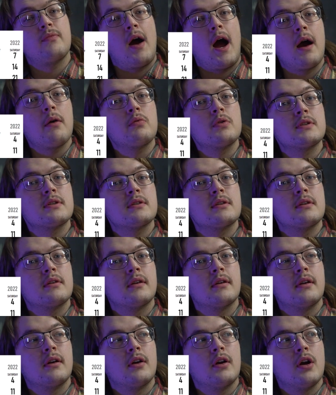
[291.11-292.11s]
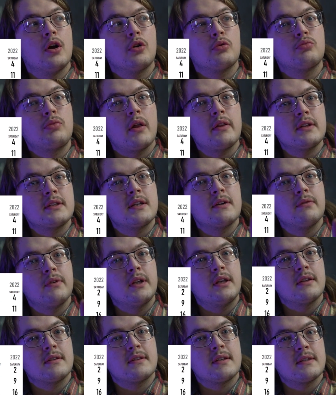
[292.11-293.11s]
I was relatively
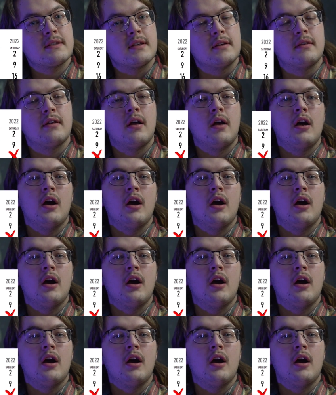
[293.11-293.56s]
consistent,